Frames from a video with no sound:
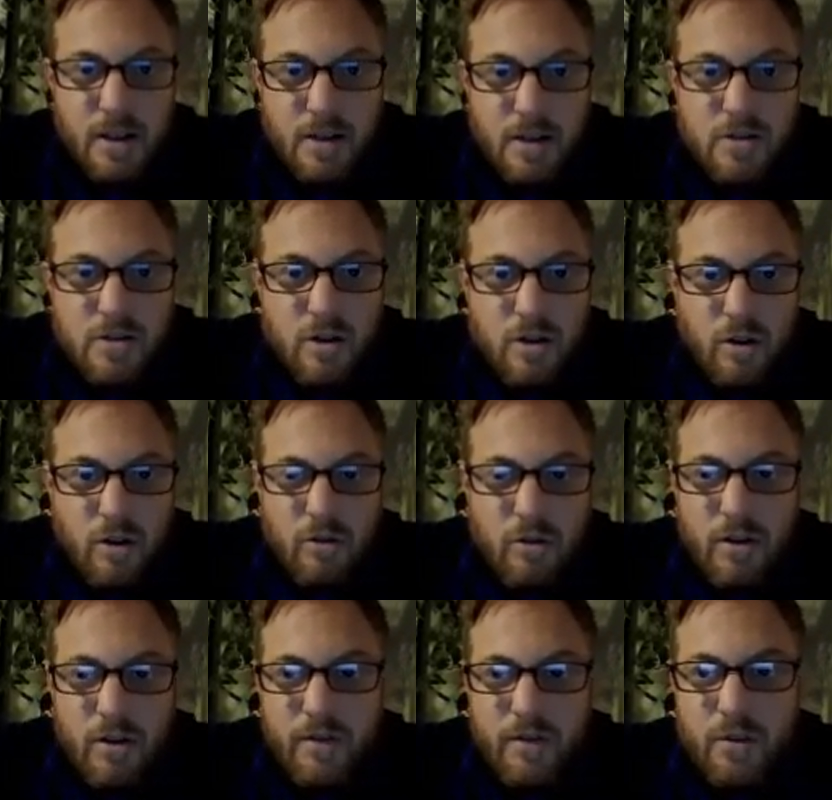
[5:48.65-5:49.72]
So
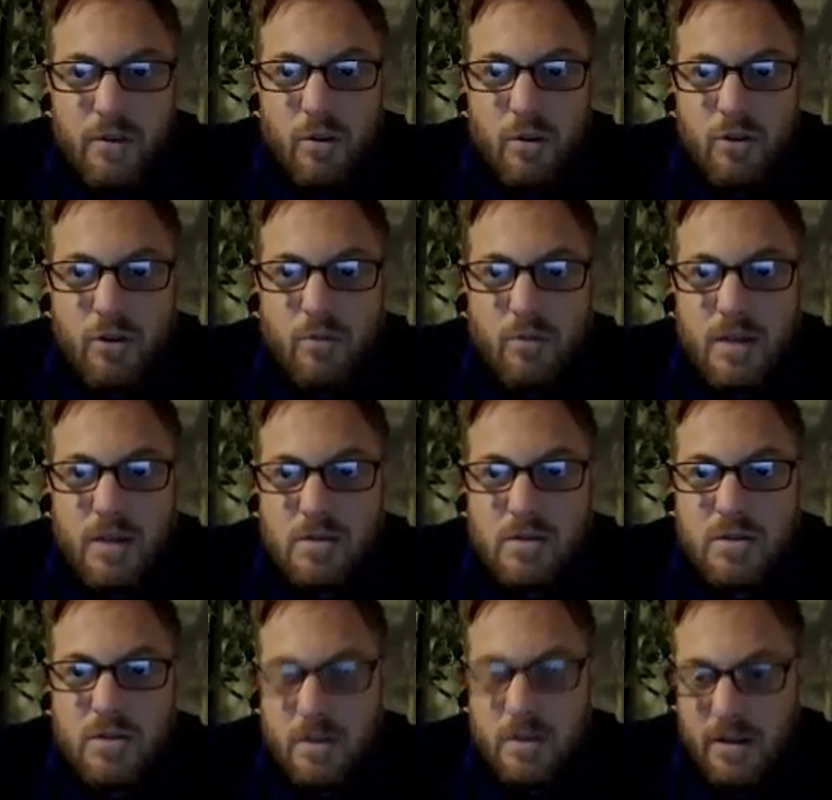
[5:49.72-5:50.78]
if you want your muscles
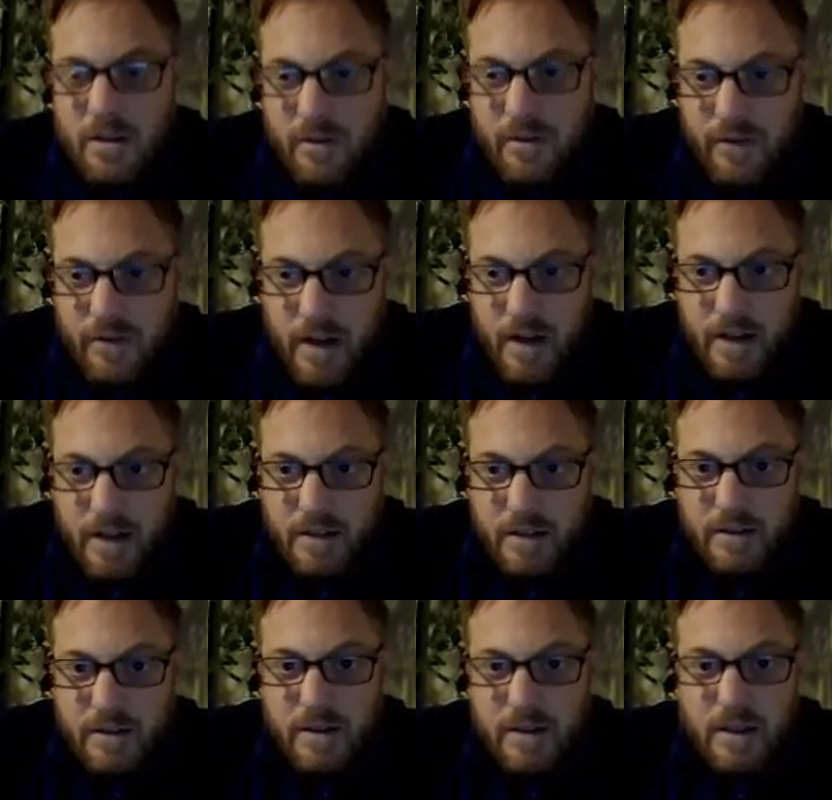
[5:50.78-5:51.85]
to be
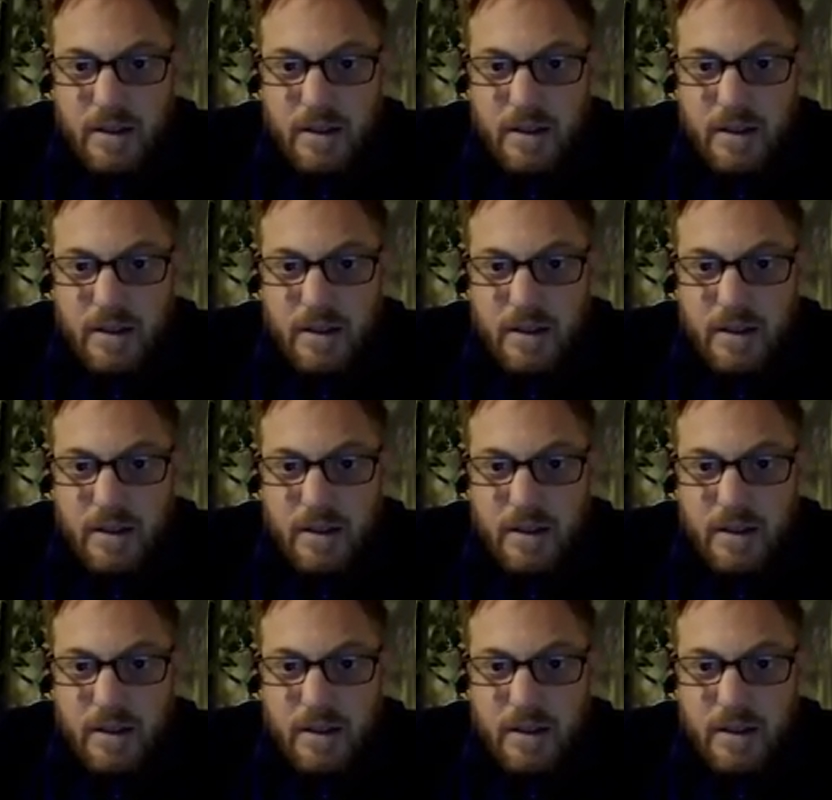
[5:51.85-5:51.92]
defined